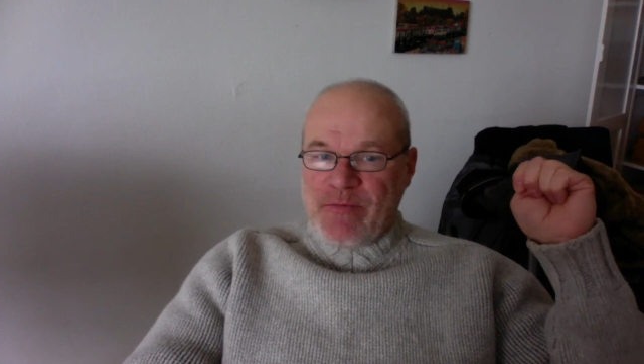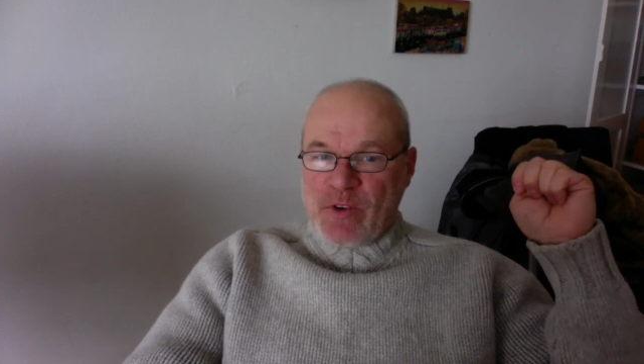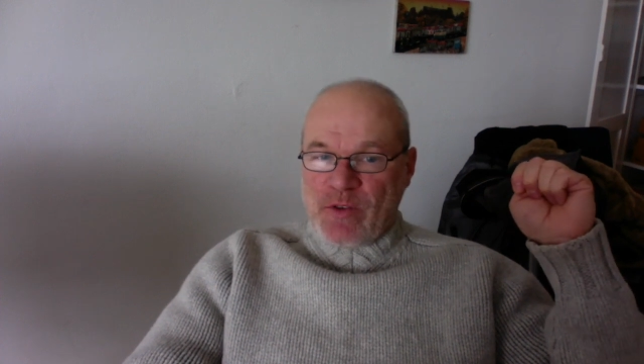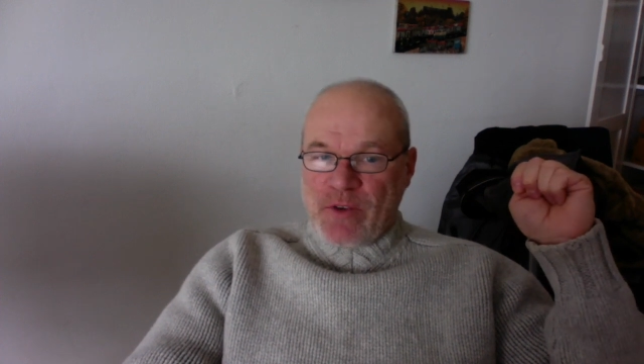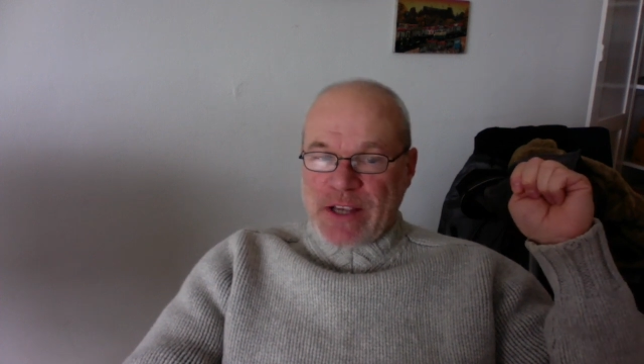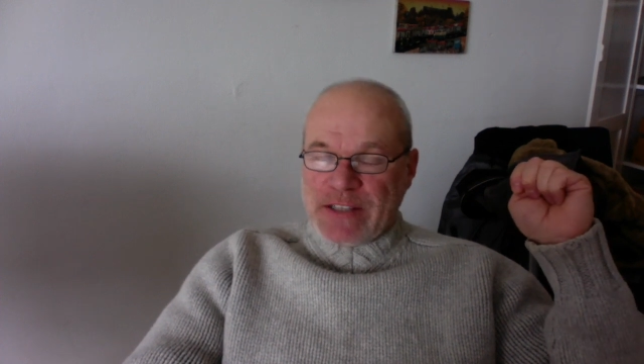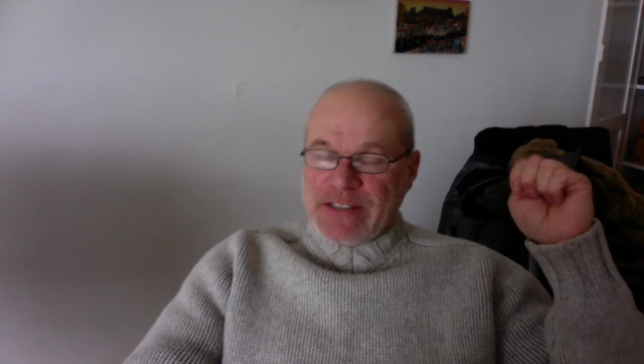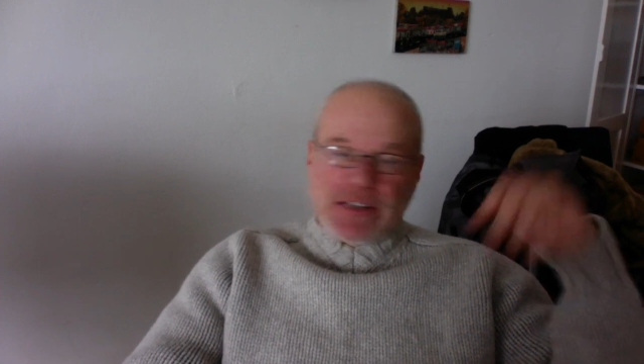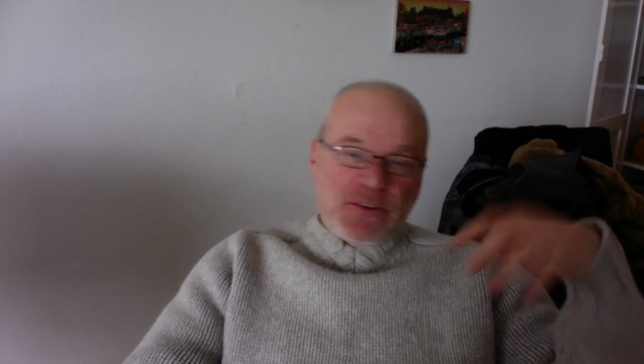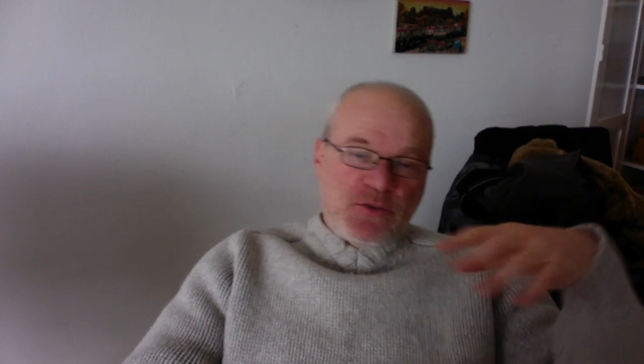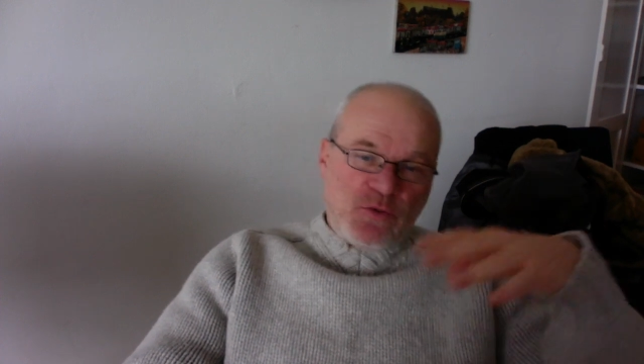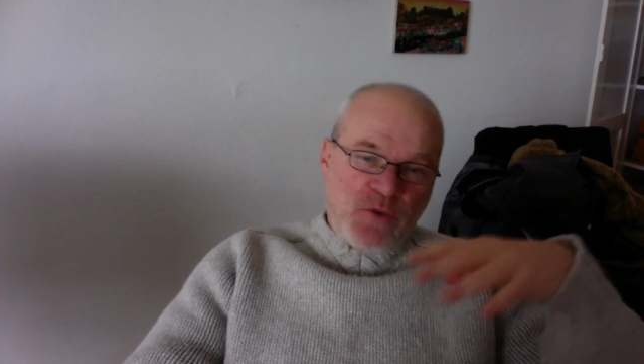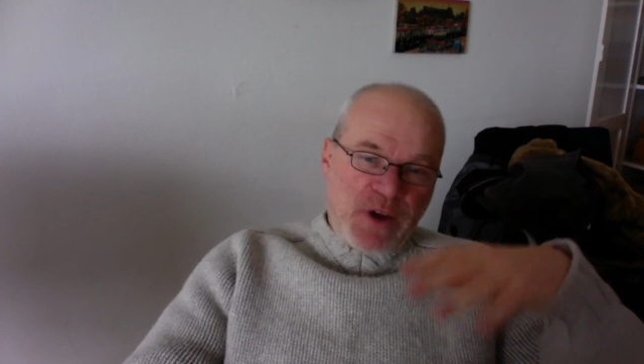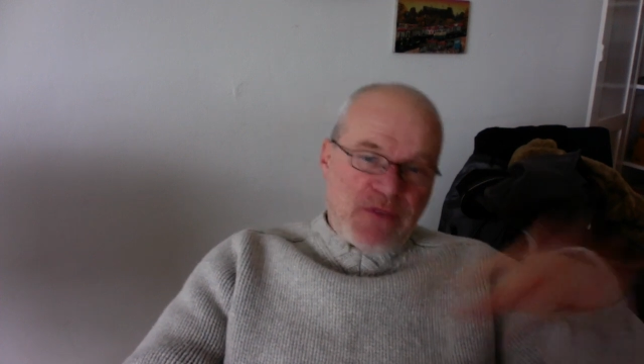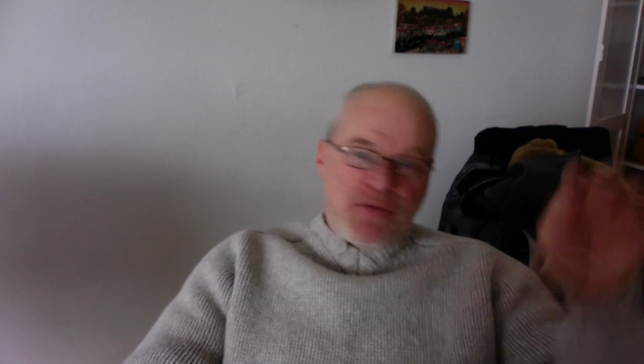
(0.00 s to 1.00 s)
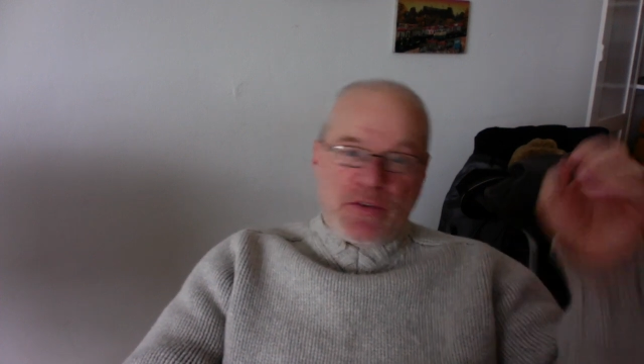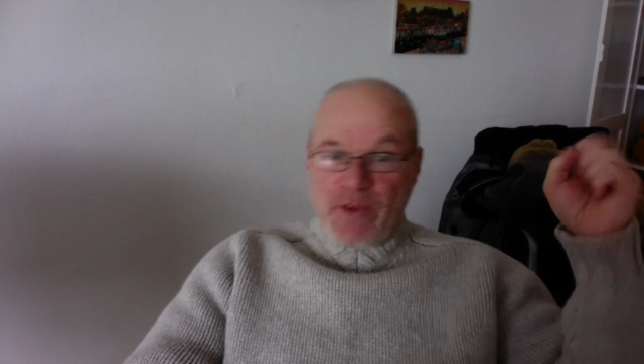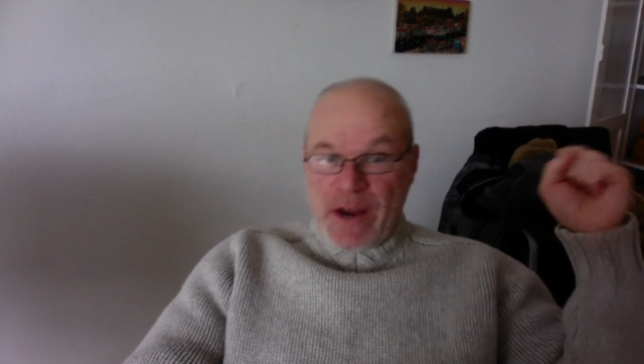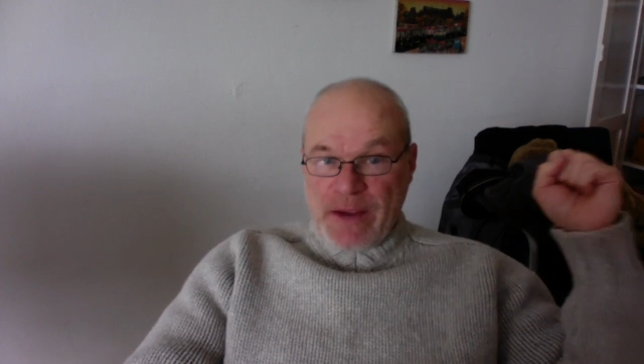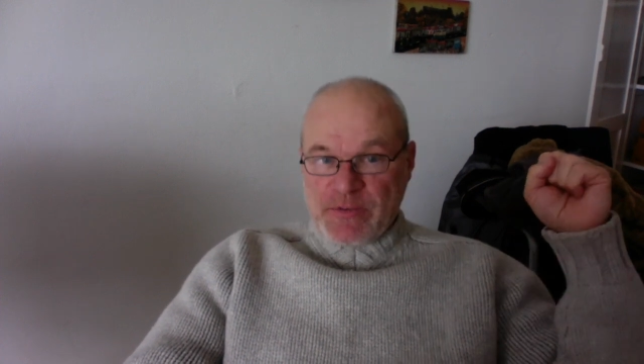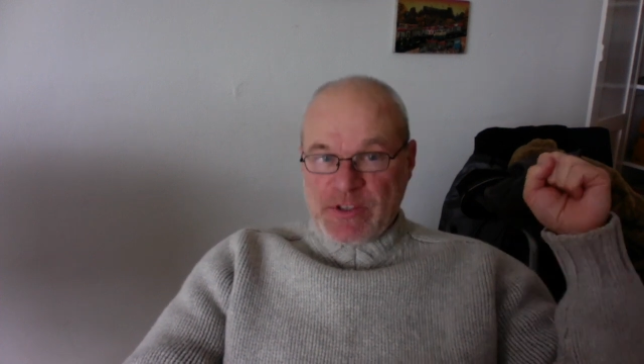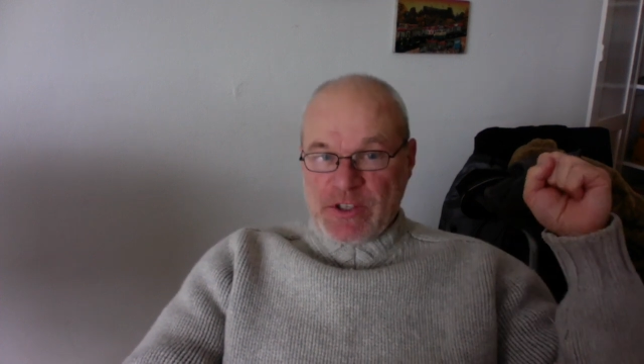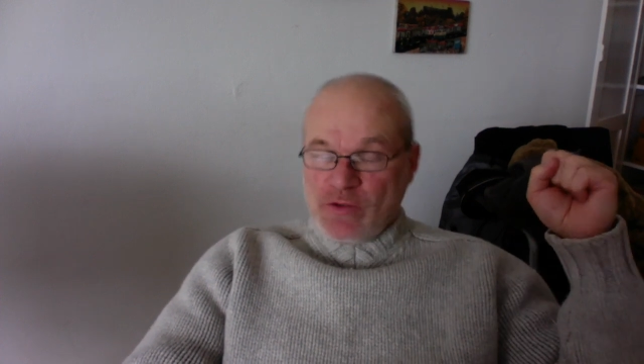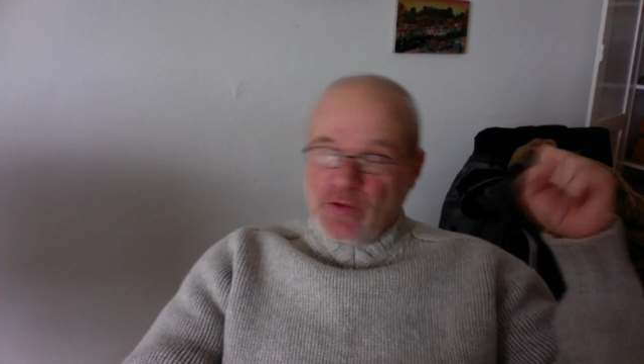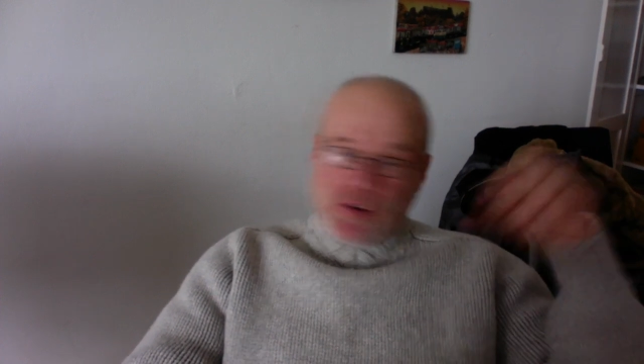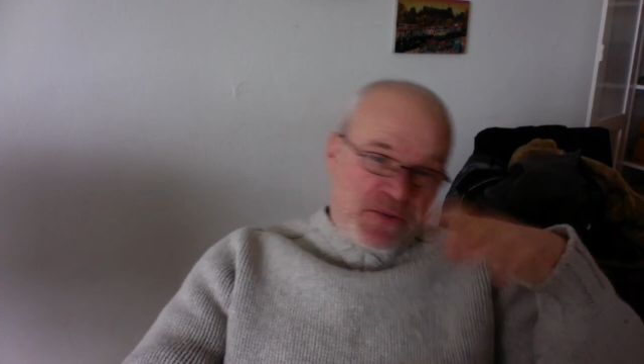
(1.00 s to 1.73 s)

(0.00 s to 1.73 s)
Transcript: arrested, whoever rapes you.